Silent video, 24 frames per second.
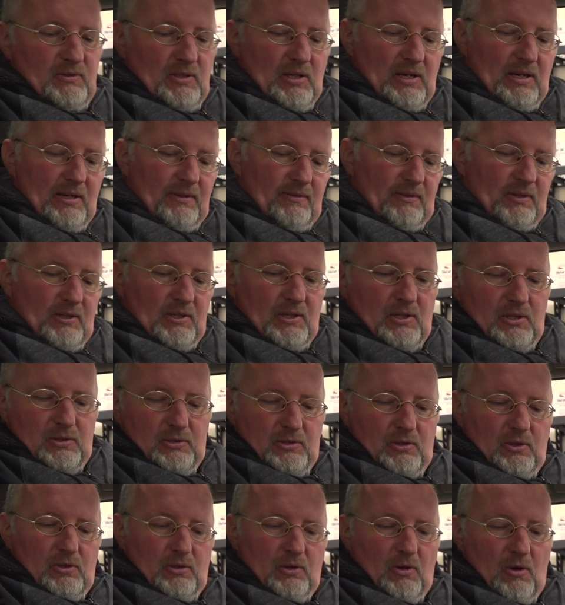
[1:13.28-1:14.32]
driver
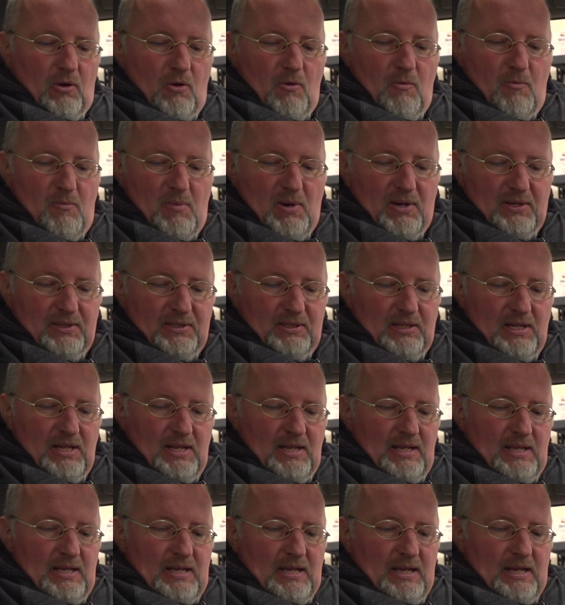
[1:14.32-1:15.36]
door open,
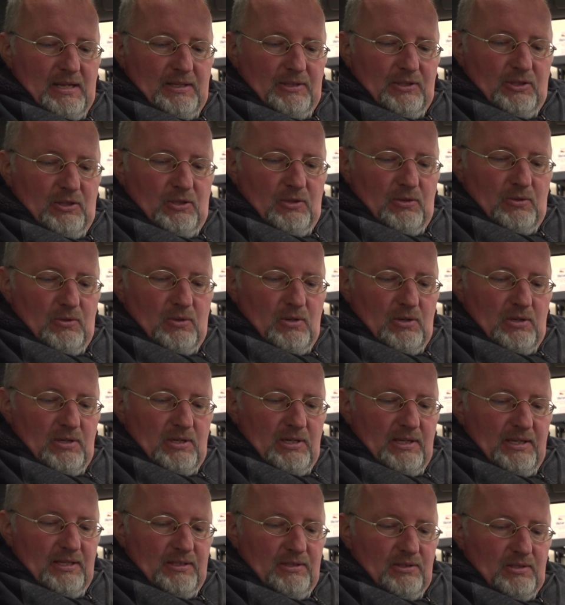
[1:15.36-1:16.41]
and you
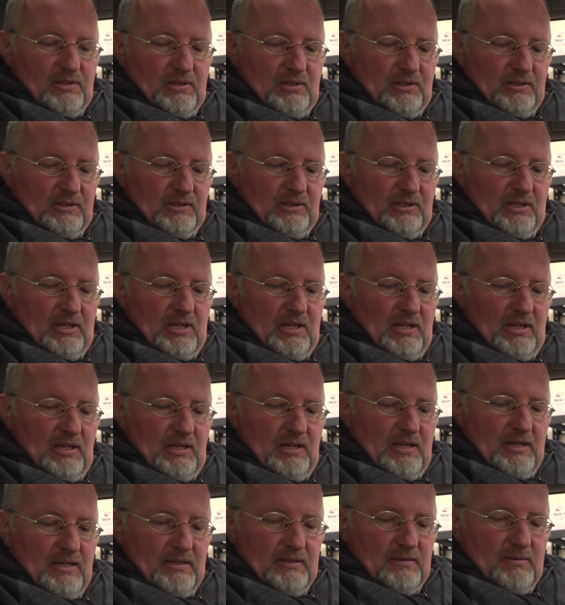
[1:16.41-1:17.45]
insert
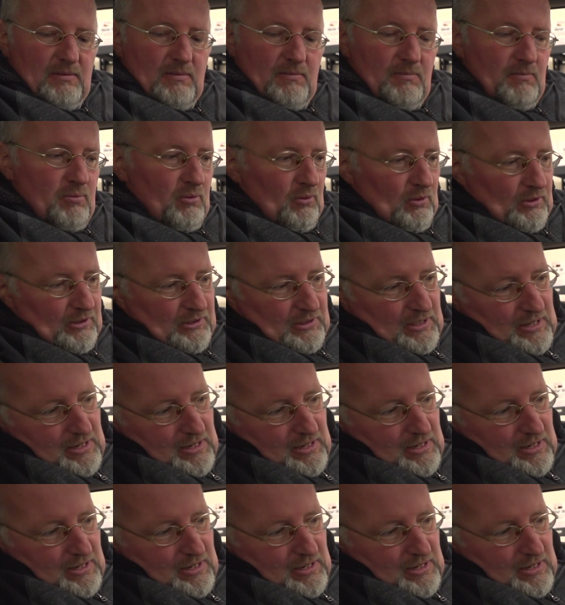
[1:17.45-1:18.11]
key and pull it